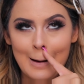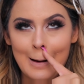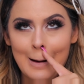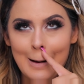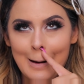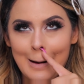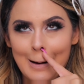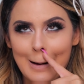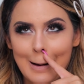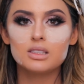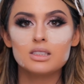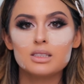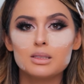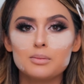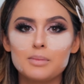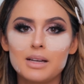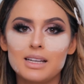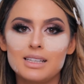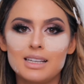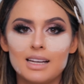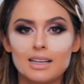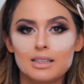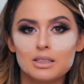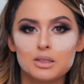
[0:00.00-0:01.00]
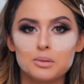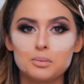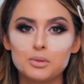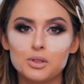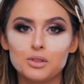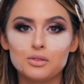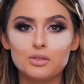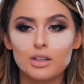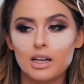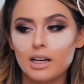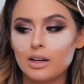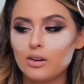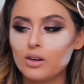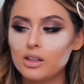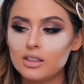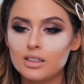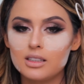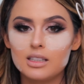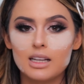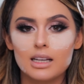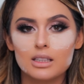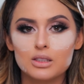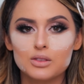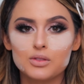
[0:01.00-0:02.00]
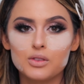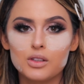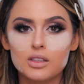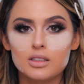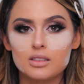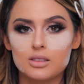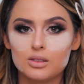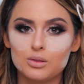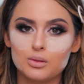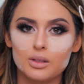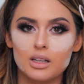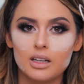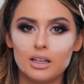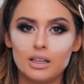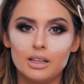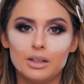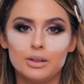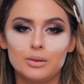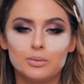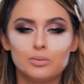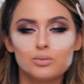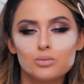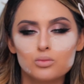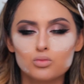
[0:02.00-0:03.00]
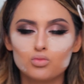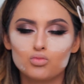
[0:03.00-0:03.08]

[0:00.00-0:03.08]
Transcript: This is my dance move. When I go on the dance floor, this is what I do.